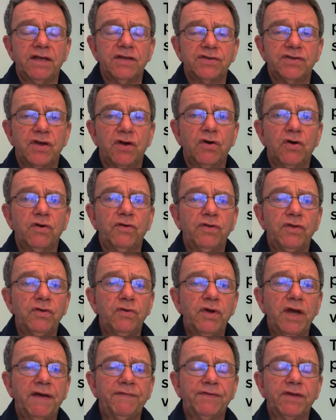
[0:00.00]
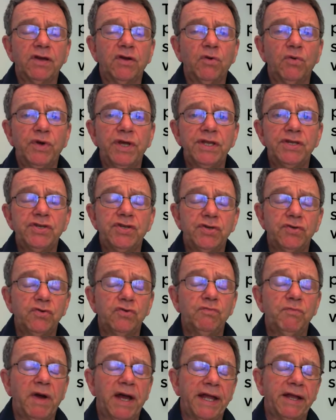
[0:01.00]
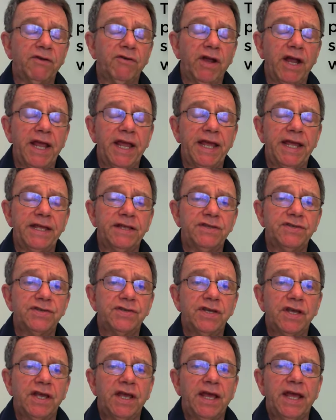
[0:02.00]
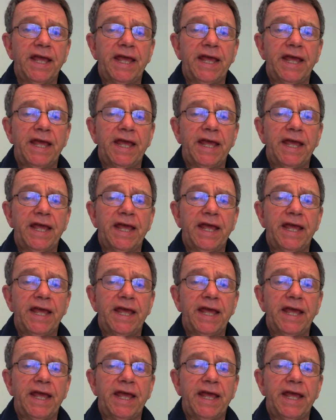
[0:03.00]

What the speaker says: So you have to go into my grades